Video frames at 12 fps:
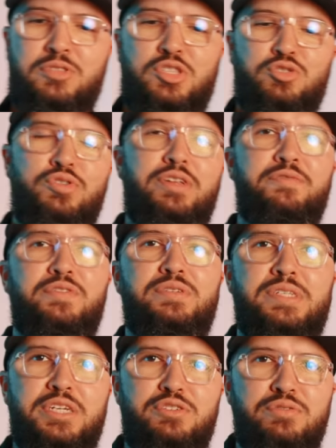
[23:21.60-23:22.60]
21st
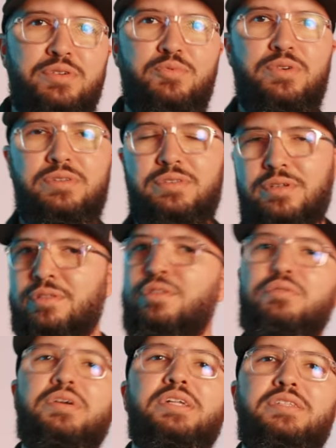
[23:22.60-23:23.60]
century words.
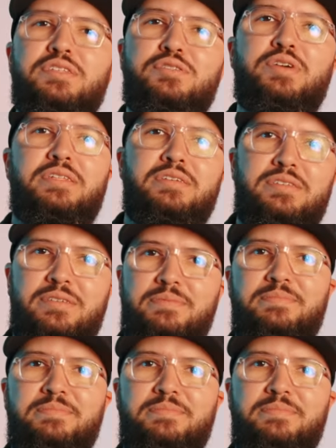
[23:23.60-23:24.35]
Don't get distracted.